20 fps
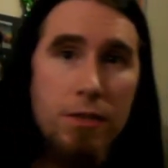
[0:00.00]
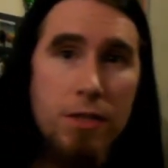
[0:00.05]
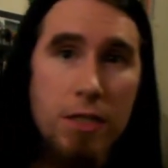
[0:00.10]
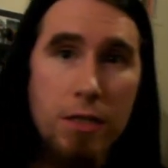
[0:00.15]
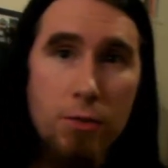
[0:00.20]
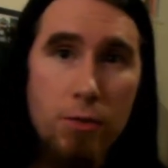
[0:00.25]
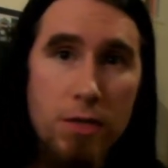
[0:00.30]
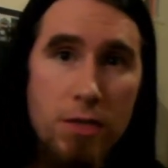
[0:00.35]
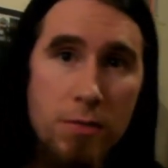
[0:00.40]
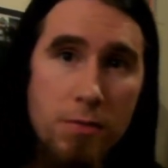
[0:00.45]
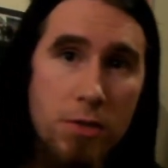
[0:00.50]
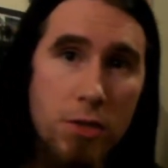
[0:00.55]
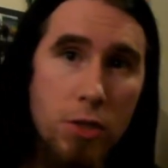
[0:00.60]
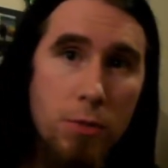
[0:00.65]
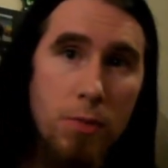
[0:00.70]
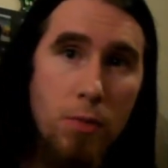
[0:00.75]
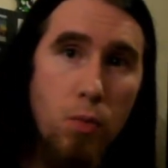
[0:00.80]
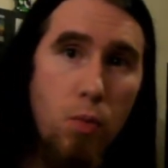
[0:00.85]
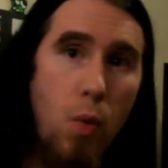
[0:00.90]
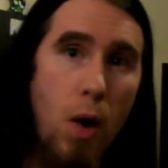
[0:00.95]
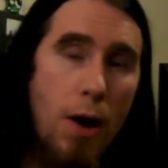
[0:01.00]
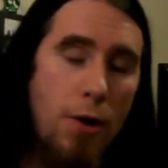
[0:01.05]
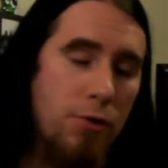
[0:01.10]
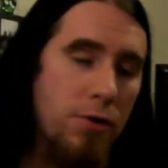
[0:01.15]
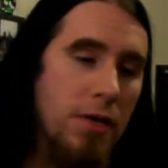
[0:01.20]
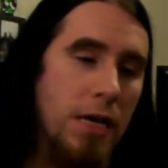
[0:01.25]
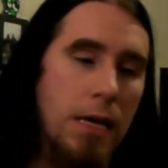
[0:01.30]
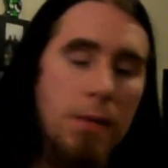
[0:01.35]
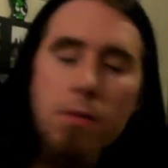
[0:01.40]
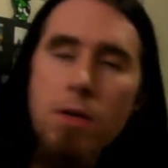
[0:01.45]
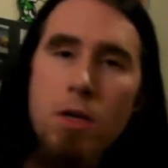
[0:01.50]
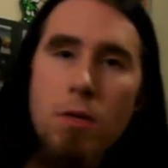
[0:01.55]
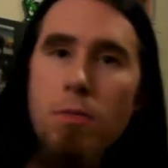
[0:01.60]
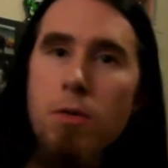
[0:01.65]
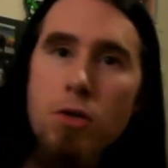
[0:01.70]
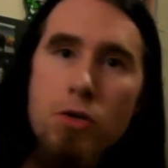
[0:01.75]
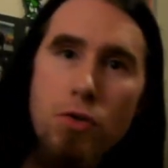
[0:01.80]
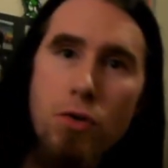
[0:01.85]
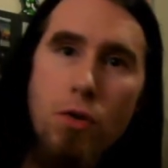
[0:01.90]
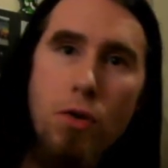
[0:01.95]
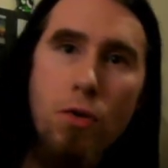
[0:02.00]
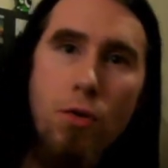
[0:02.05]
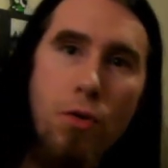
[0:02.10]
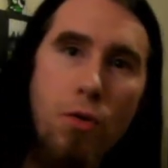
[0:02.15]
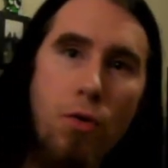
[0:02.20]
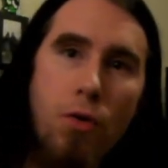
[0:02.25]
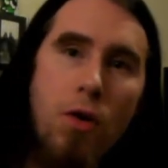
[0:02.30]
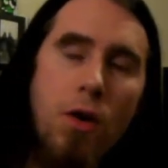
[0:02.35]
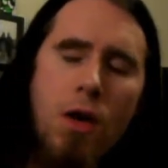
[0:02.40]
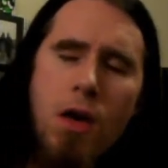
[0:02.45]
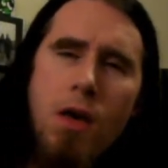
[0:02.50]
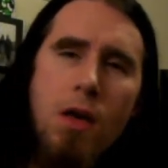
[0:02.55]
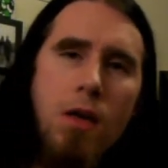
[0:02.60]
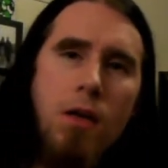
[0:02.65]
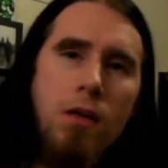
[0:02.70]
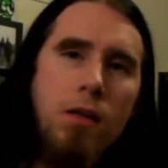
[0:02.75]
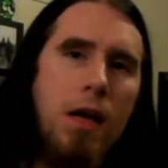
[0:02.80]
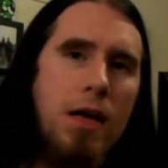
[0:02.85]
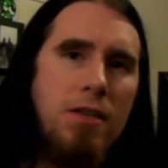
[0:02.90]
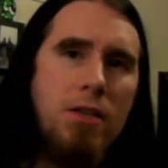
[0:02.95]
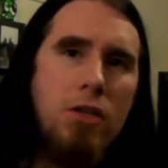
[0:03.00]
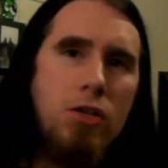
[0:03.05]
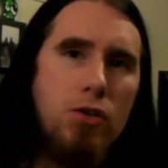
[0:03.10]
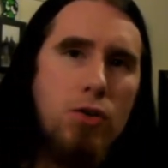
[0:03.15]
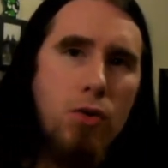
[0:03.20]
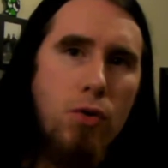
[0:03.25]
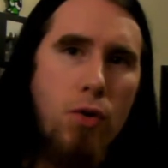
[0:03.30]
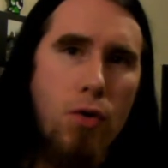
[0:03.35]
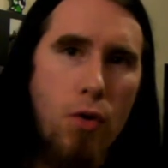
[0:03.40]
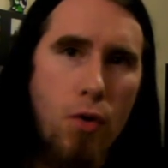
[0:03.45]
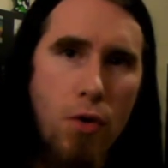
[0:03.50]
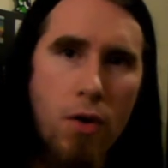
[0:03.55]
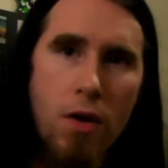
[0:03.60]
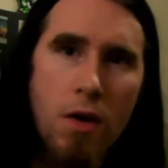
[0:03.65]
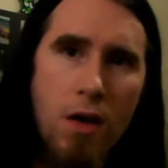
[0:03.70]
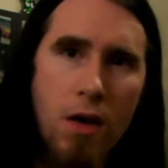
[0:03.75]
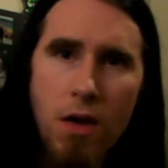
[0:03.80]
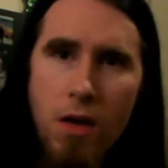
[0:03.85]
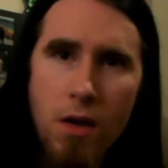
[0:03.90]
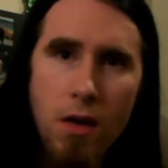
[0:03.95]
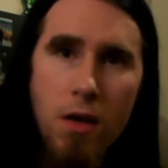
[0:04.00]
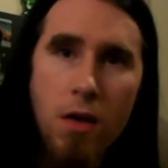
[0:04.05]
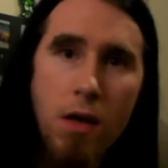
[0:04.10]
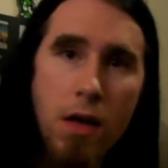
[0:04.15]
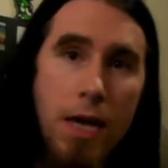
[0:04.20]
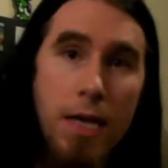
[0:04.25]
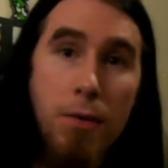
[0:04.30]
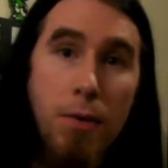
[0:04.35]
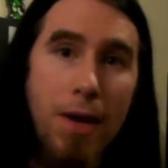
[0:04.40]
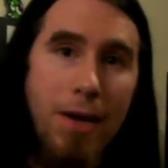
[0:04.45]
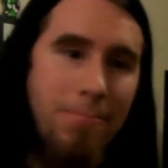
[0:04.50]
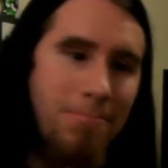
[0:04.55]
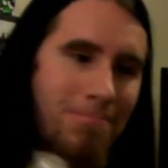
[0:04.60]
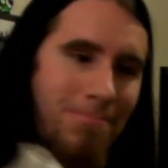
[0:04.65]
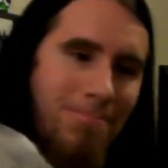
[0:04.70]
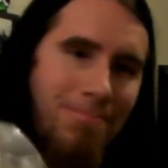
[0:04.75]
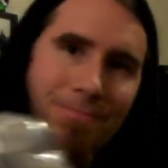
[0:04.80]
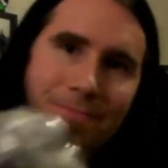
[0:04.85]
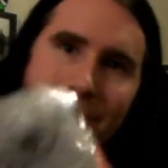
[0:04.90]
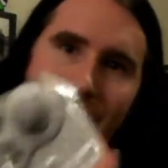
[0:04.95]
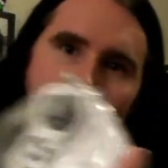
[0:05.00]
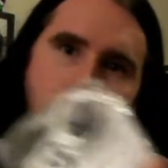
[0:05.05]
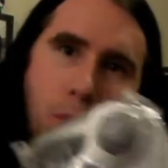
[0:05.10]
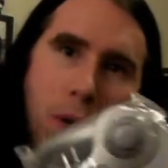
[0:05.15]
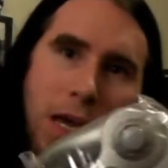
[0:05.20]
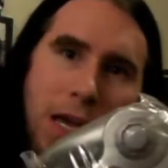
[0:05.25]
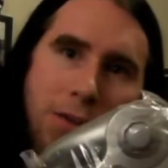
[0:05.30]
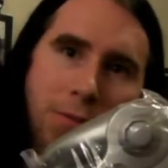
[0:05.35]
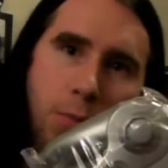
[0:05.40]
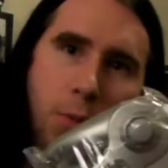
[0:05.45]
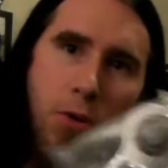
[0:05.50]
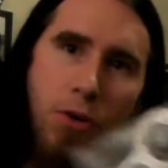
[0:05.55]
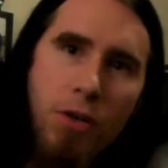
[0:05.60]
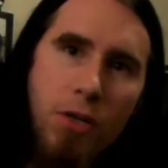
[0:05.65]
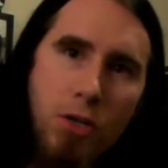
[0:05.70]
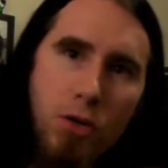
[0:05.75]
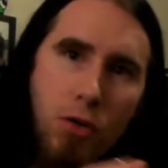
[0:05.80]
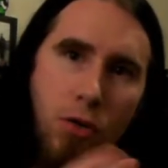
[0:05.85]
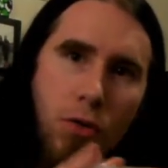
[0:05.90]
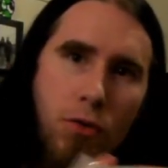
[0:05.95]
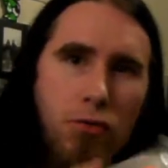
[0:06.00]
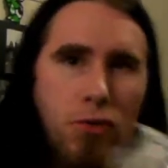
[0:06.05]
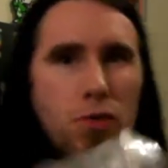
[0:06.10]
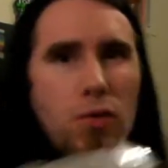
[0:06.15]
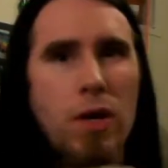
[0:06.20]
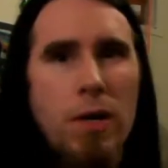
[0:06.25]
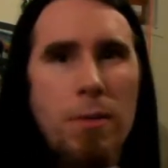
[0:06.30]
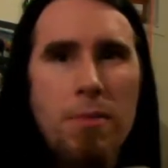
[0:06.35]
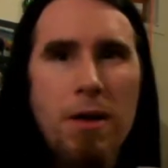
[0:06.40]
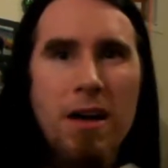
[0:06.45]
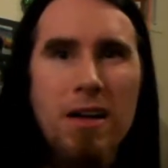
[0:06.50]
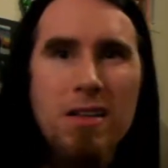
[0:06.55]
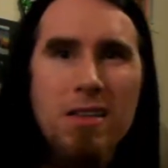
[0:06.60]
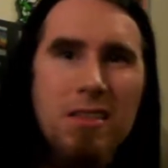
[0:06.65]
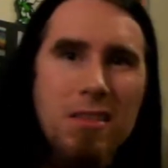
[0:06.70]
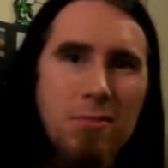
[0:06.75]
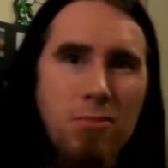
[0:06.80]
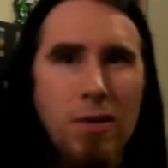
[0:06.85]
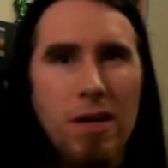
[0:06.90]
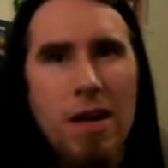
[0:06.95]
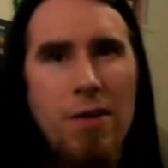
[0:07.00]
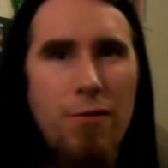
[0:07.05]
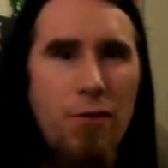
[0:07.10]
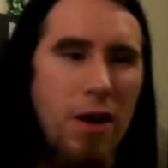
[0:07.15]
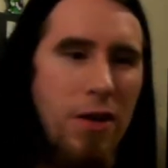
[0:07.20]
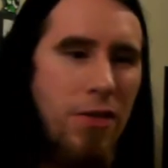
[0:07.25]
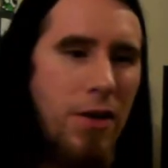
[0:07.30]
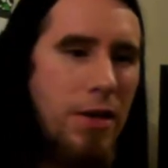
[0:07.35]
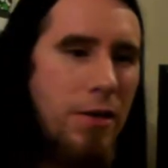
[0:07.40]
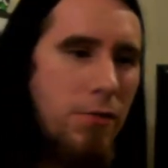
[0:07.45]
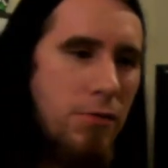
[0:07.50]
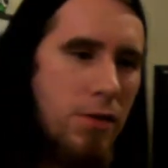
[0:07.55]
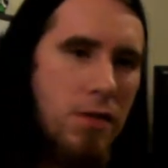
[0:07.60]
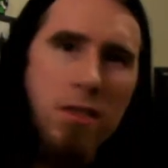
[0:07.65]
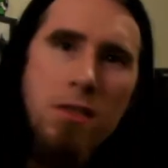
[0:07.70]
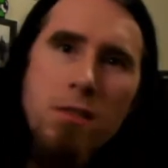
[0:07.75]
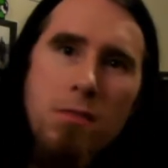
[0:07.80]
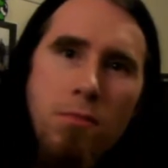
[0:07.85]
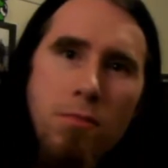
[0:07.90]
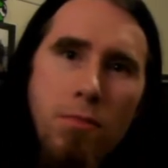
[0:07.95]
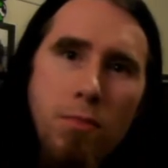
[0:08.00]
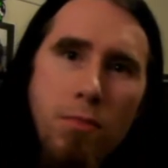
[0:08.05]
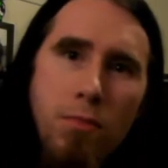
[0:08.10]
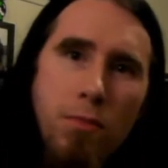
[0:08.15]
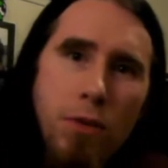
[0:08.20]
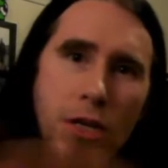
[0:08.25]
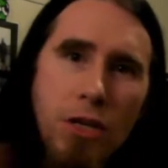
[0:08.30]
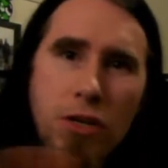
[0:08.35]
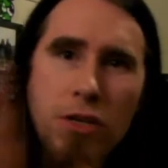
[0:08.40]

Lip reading: deal with some stupid wired GameCube controller or classic controller. Anyway, Wavebird controller, it was $20. Whatever, I thought it was a pretty